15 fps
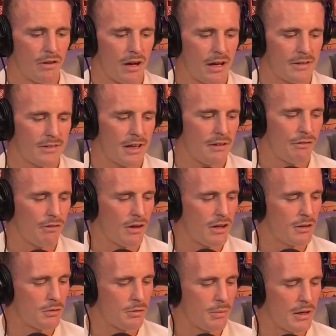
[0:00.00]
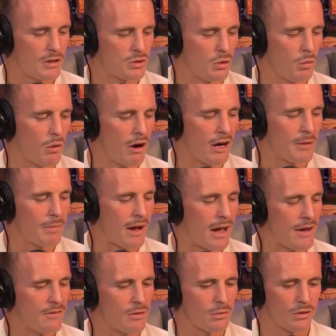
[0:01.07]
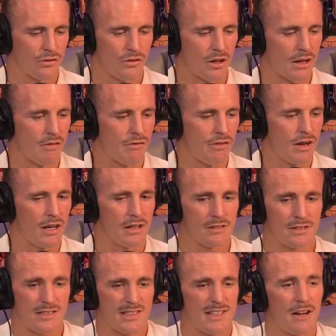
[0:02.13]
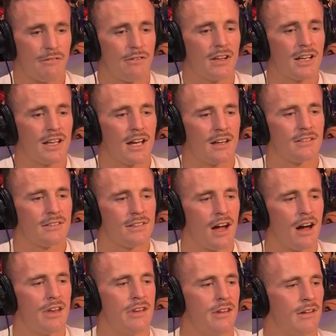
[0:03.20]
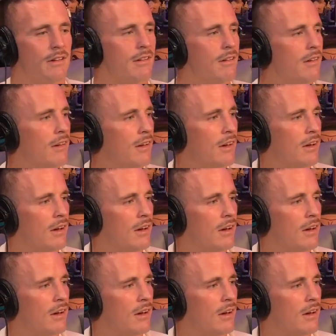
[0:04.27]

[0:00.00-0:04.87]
like, say, freedom of speech or worrying about everyone's fucking feelings is nothing gets done.